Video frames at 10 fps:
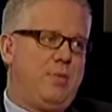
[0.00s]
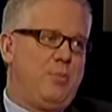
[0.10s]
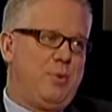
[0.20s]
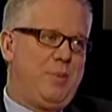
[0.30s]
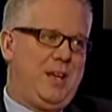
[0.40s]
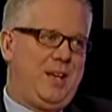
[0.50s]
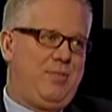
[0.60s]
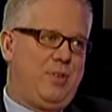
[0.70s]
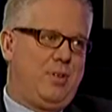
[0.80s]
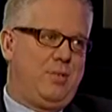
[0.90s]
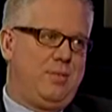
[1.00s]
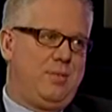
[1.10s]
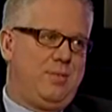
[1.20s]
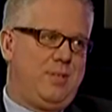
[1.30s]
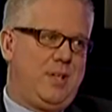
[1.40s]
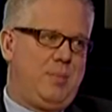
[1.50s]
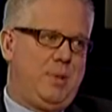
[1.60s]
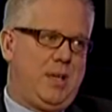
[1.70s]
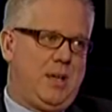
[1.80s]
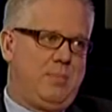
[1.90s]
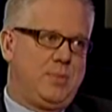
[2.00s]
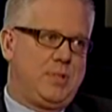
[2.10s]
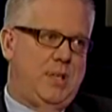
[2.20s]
the more meaningful it becomes.